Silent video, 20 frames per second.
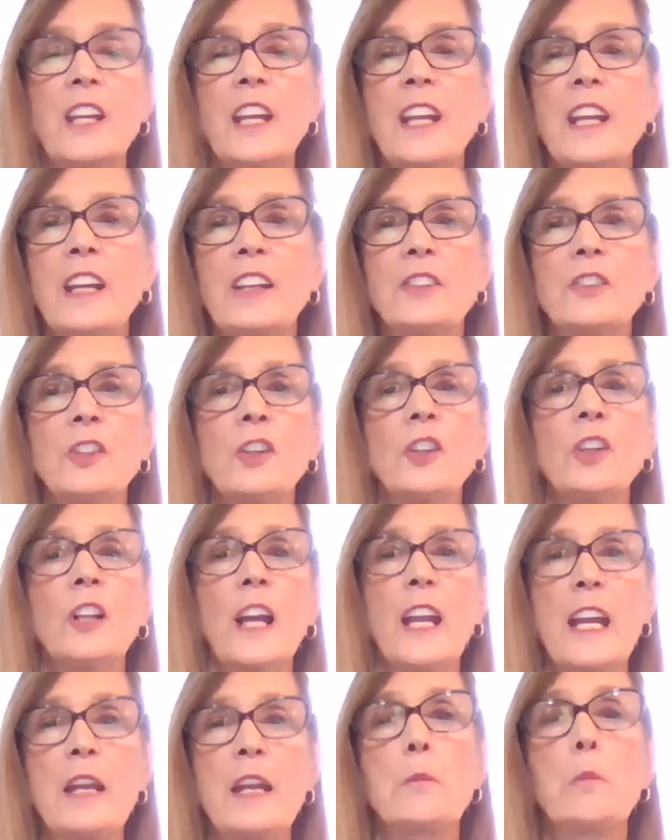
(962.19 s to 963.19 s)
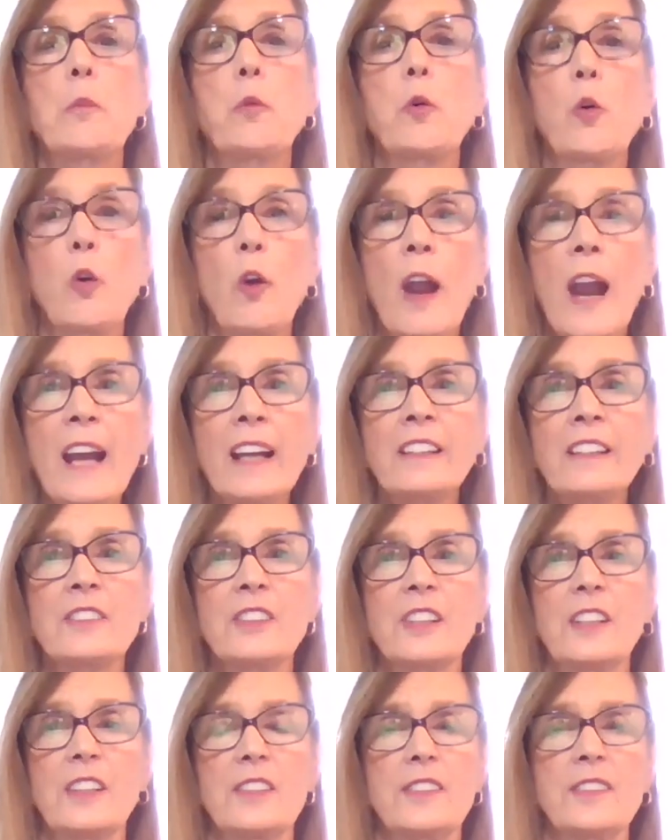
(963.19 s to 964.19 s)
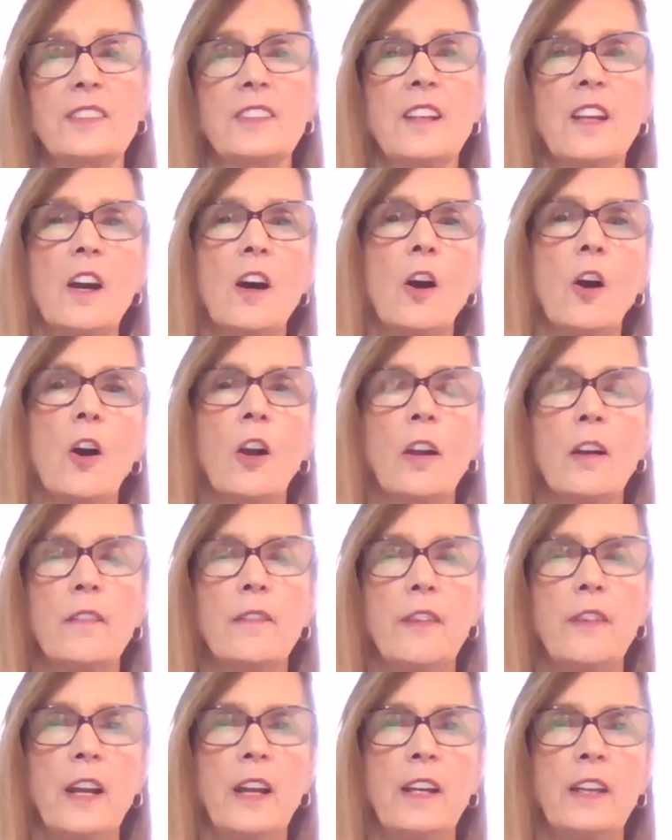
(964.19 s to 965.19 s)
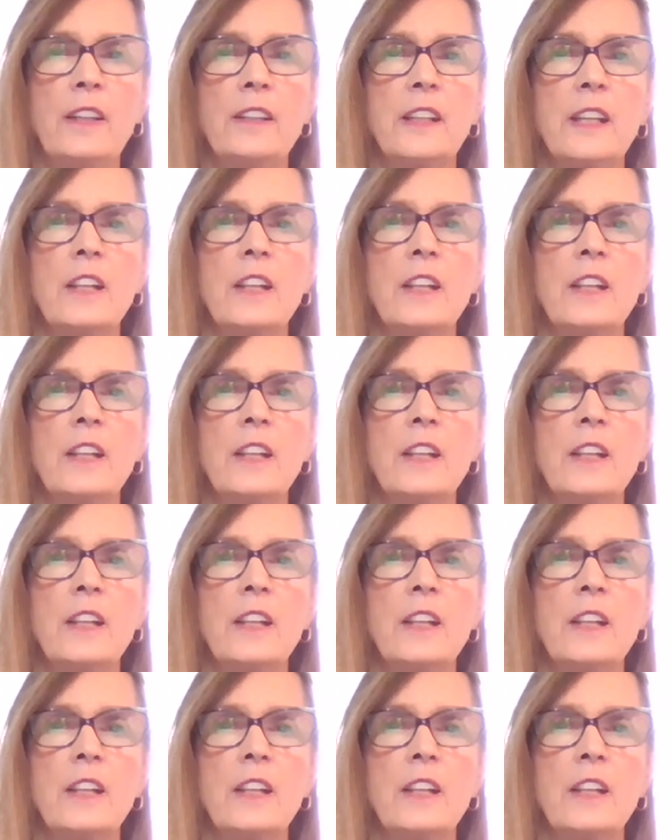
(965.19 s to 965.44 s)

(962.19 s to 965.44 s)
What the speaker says: handle and practice our event,